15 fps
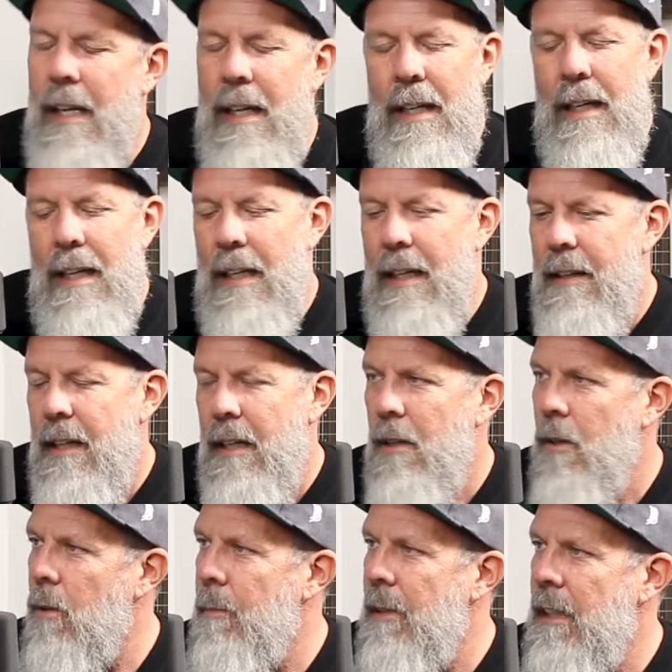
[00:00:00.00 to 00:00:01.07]
Yeah, I like that a
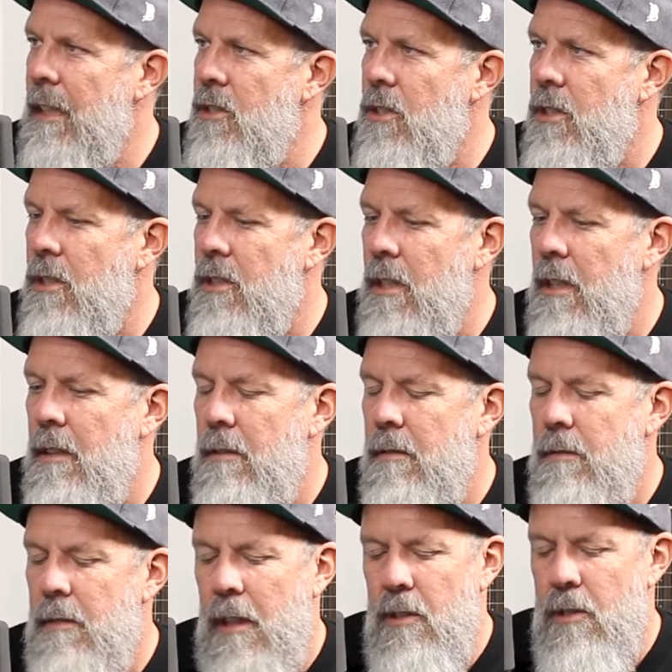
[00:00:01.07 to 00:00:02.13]
whole bunch. So
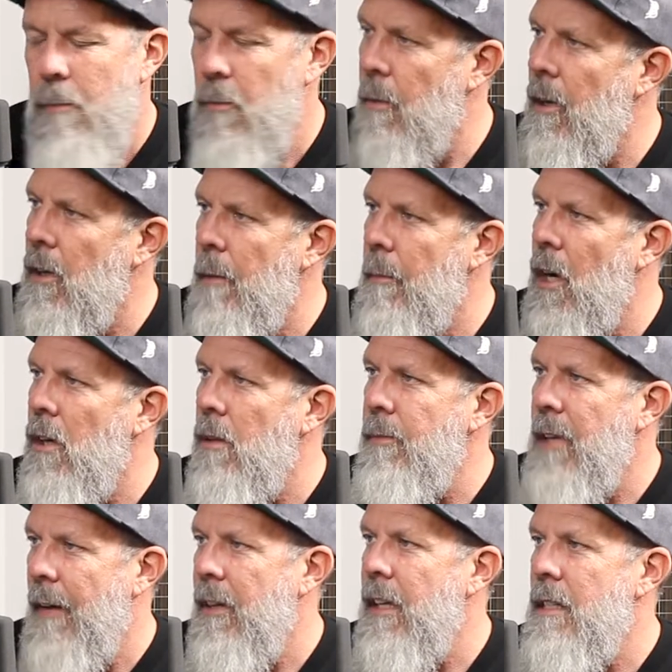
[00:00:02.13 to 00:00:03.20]
awesome. Well, welcome home.
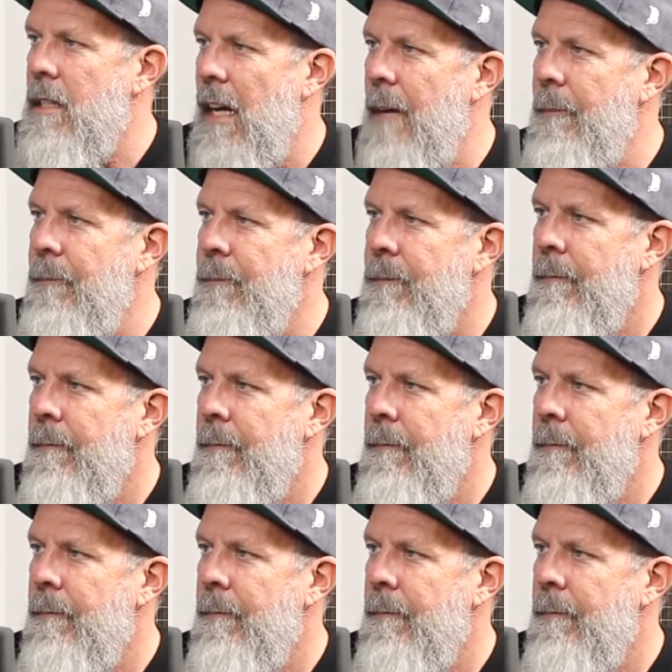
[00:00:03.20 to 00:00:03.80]
You have a good time?